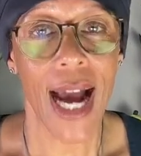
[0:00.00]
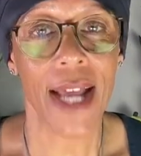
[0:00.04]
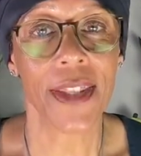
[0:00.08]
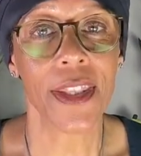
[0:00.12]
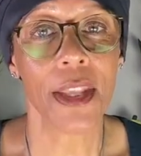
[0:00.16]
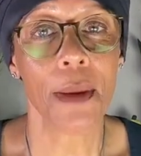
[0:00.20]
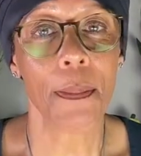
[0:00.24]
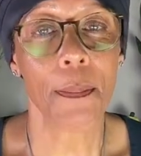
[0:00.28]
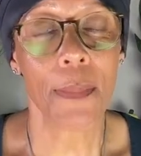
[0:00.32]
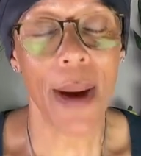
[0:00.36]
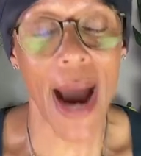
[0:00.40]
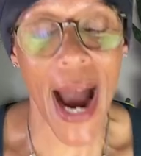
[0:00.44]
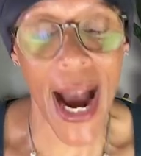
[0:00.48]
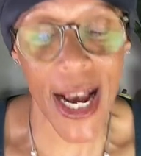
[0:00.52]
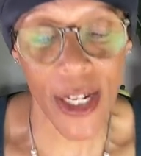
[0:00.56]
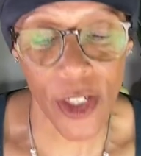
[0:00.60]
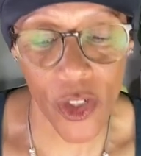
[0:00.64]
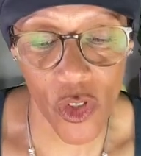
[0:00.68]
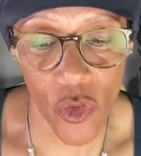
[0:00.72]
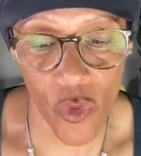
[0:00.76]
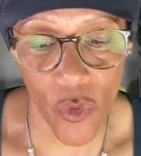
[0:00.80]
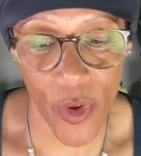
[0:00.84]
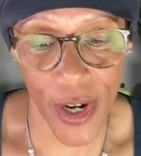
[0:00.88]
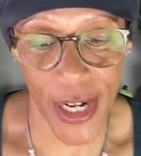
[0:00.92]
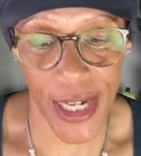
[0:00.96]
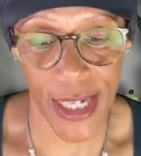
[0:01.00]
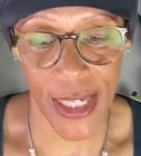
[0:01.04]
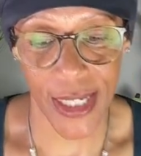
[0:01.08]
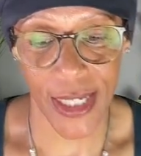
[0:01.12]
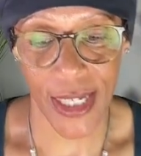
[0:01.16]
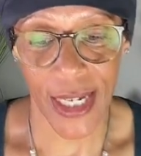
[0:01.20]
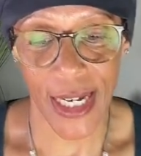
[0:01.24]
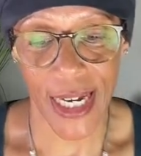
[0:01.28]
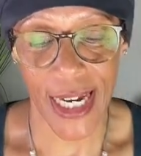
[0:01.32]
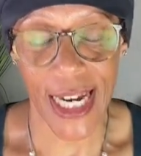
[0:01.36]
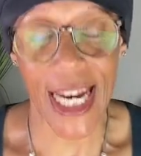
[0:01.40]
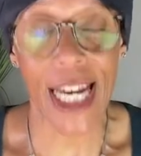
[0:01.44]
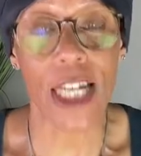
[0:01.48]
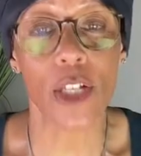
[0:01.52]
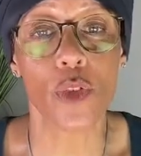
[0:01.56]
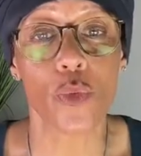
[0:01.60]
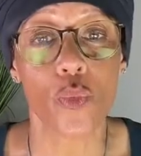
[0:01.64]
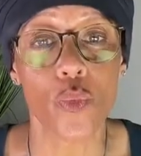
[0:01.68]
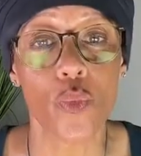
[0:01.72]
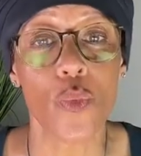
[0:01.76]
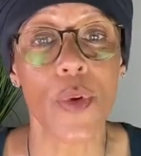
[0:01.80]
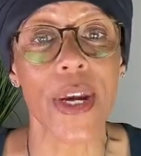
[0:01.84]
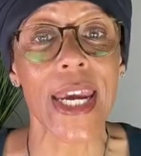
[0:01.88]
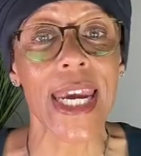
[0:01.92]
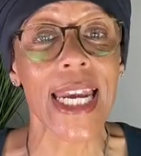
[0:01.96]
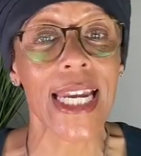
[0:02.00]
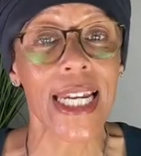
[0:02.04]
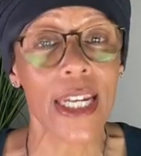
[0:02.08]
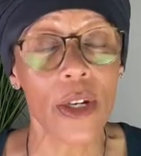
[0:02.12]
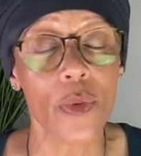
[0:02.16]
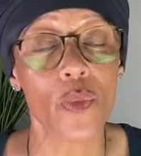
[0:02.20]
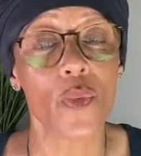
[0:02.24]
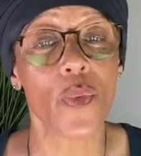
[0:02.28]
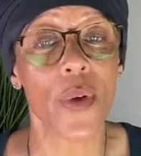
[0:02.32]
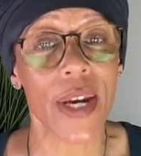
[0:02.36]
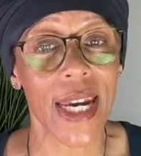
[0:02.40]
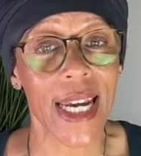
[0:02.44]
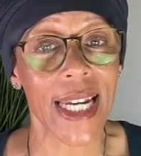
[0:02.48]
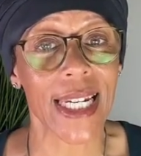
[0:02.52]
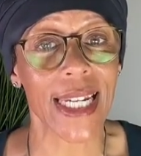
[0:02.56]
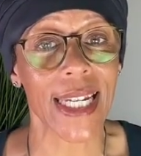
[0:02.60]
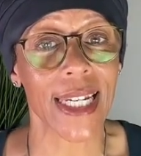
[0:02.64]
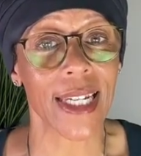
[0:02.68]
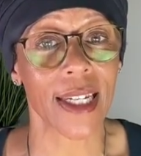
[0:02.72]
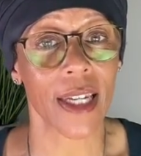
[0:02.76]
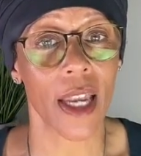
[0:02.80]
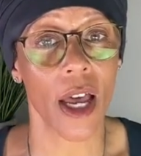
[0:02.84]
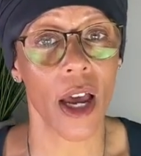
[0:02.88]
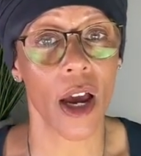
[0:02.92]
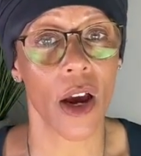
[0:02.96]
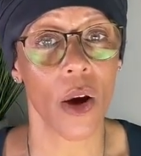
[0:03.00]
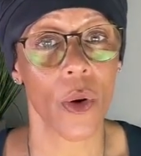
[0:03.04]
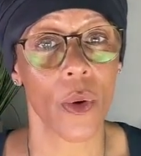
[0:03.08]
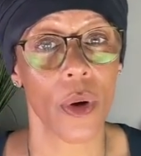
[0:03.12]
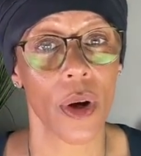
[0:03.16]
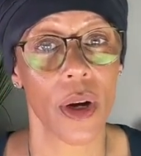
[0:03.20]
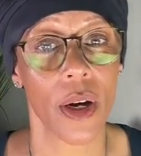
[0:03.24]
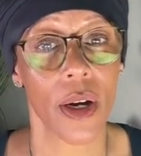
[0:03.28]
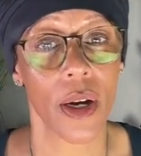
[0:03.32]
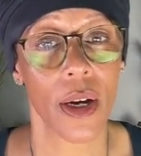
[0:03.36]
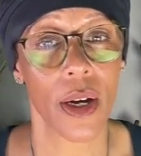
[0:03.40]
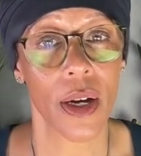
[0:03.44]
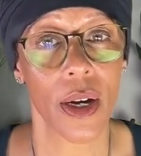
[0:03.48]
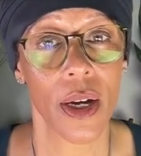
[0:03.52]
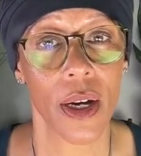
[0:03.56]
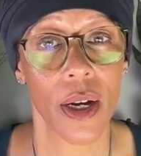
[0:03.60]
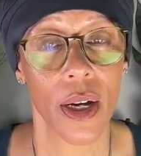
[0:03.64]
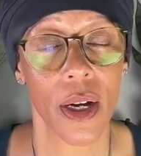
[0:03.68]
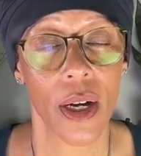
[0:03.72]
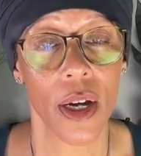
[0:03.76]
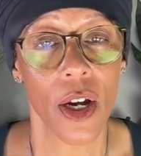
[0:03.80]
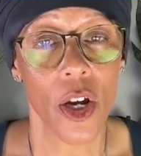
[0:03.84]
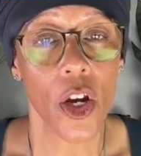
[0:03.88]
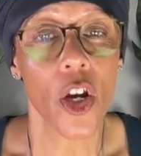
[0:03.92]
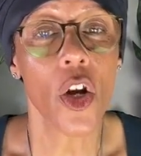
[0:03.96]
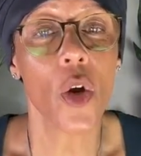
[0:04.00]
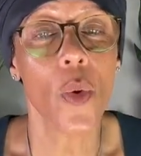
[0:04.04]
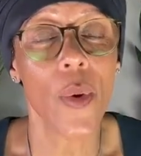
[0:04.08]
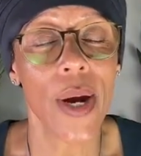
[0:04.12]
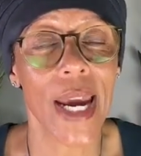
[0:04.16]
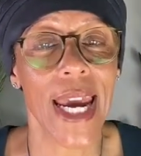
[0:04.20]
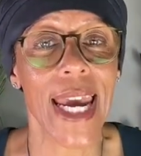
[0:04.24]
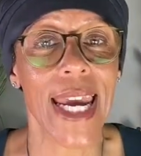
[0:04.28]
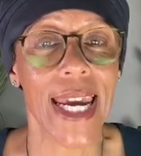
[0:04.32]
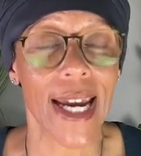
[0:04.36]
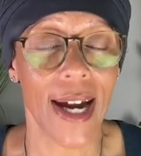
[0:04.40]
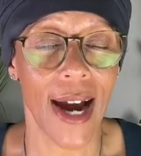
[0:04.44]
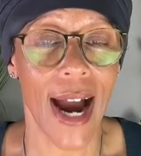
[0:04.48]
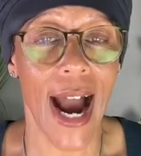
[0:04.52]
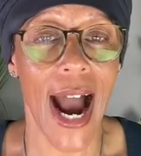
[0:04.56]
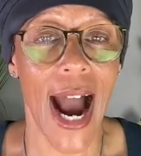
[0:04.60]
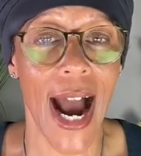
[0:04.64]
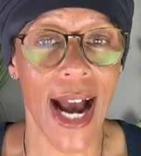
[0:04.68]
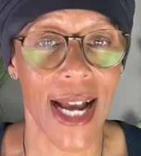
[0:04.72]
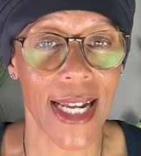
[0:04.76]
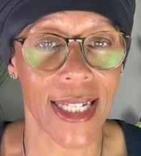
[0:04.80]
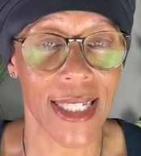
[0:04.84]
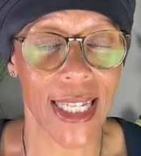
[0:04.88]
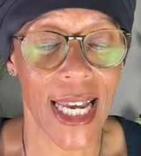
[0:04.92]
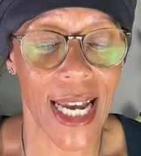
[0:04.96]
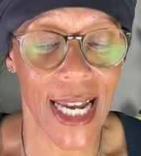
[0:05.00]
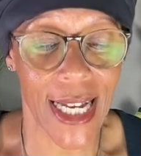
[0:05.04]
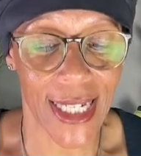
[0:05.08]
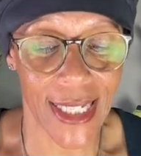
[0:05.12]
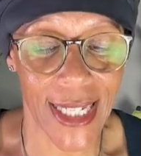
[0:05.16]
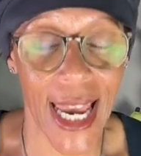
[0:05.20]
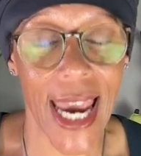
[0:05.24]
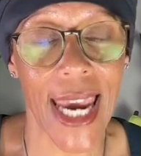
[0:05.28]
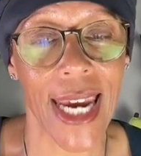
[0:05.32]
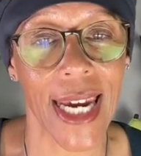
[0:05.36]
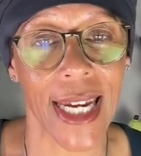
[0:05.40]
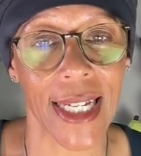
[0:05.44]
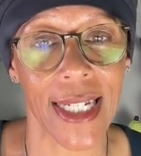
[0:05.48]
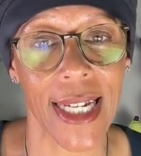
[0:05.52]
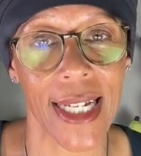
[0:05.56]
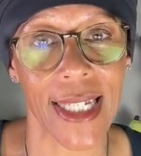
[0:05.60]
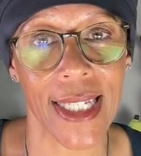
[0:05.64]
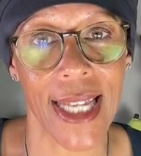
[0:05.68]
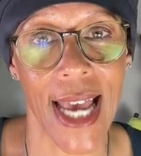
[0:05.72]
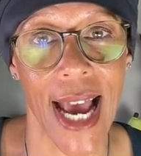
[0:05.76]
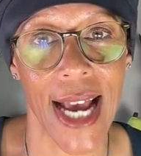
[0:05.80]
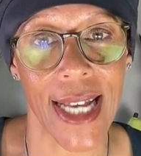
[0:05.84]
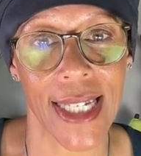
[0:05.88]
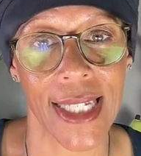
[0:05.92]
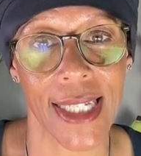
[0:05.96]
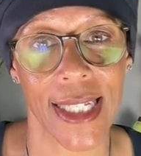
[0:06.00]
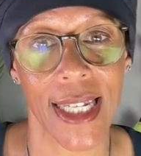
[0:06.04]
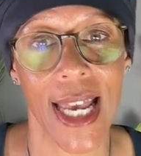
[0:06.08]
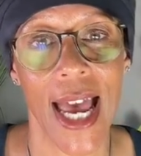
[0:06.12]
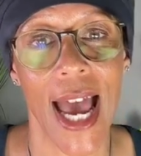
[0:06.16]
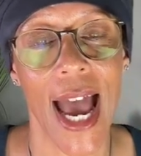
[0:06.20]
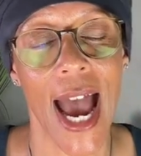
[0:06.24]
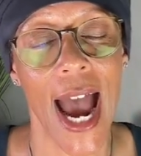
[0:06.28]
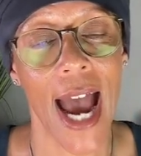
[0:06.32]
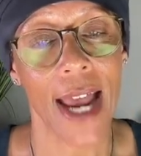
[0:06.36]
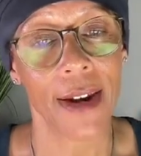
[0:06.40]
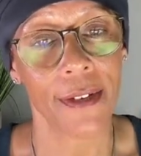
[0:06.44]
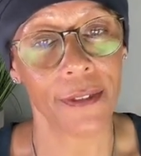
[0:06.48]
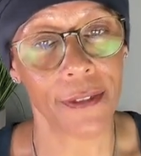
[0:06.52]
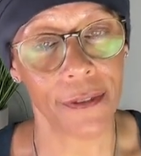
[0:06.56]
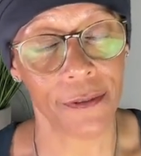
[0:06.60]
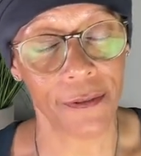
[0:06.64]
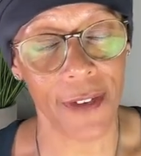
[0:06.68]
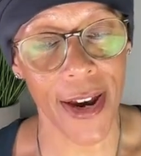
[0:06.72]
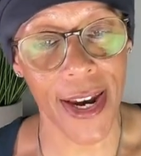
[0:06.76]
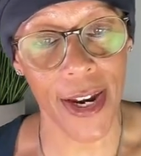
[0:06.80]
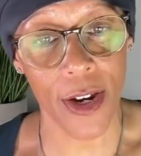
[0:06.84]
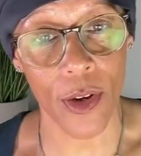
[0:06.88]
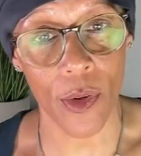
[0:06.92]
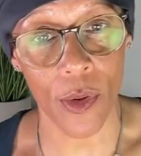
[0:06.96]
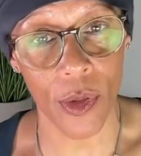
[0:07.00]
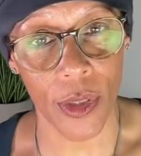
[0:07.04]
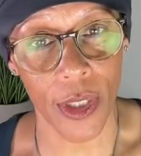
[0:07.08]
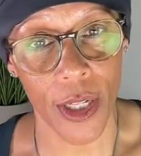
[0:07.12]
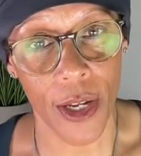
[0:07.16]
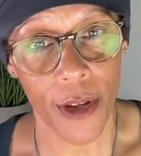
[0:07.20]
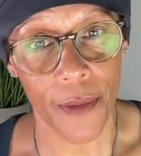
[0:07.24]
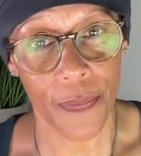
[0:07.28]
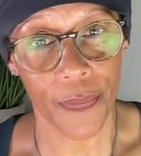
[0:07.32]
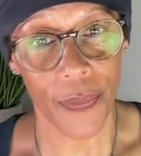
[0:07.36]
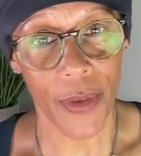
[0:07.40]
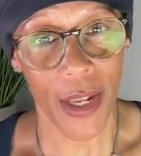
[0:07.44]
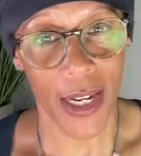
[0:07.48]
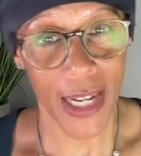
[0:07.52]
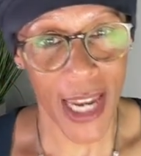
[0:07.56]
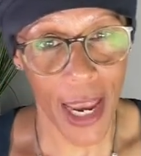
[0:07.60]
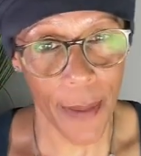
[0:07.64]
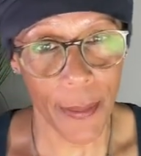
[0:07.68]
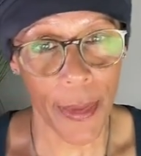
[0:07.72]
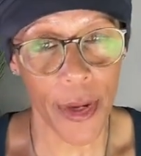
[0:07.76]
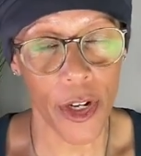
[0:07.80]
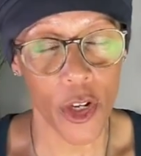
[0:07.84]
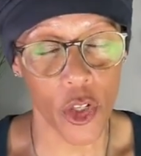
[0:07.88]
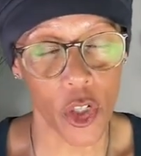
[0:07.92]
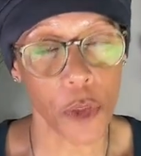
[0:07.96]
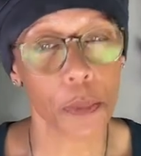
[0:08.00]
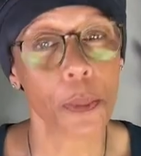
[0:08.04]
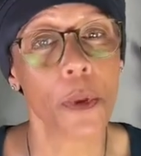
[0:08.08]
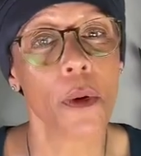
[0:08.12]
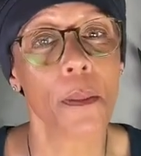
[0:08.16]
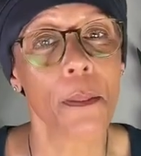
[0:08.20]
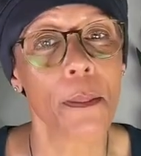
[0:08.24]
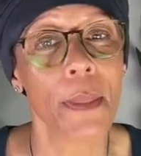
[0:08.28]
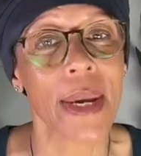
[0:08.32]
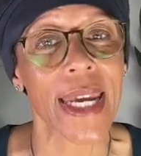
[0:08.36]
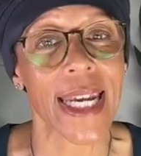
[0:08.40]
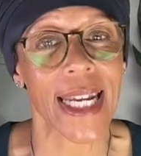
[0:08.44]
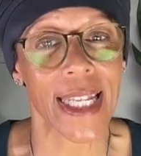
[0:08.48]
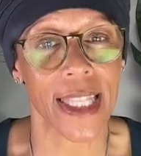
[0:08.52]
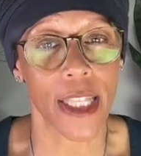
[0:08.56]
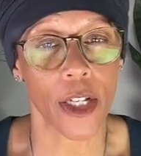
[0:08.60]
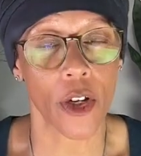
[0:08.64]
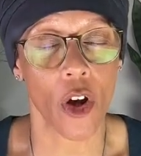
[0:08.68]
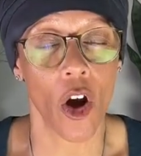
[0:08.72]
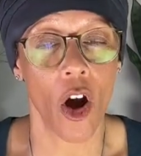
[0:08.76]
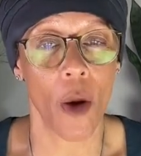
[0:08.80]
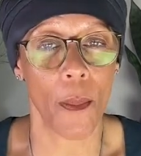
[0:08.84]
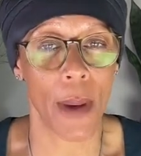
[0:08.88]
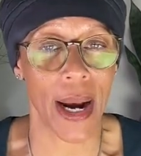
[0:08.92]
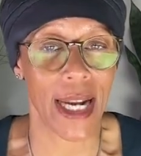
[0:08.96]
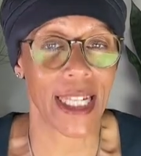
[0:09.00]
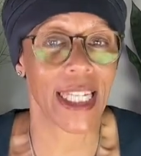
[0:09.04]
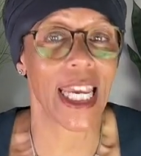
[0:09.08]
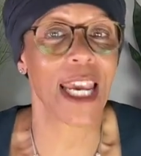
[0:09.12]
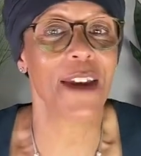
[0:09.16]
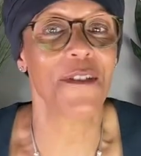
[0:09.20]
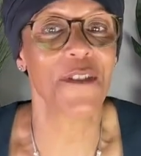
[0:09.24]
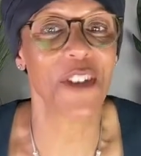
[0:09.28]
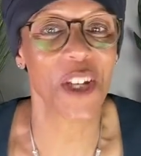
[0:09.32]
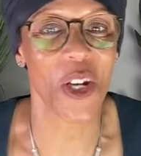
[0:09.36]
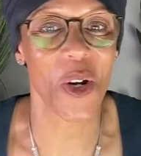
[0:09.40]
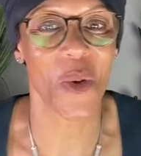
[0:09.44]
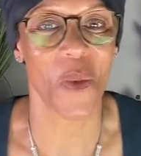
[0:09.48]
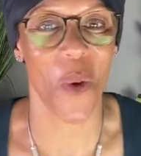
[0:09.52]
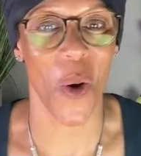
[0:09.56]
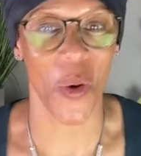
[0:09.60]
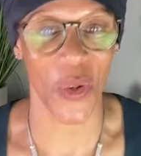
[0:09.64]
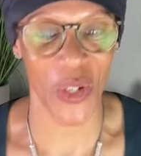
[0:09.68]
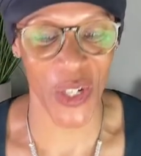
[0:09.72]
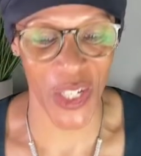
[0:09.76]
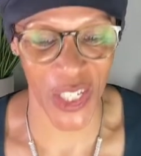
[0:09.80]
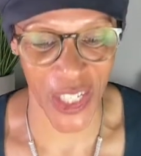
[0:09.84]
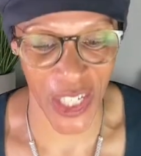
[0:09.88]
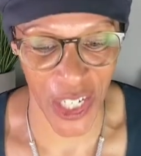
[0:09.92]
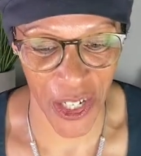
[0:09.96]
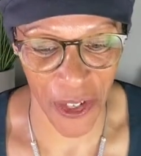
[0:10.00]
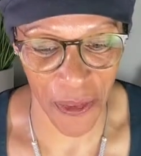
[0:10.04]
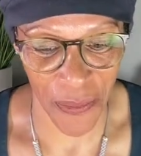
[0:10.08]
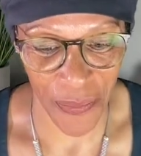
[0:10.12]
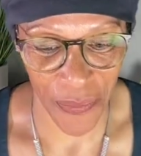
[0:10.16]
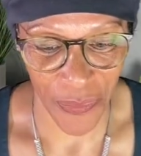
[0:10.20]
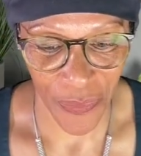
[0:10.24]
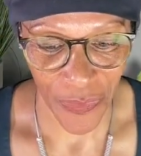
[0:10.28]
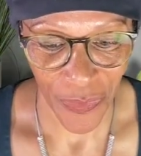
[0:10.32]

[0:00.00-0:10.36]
And the pass rate is really, really low. Who here has taken a test and failed? Let me know. Just put me in the comments if you want to.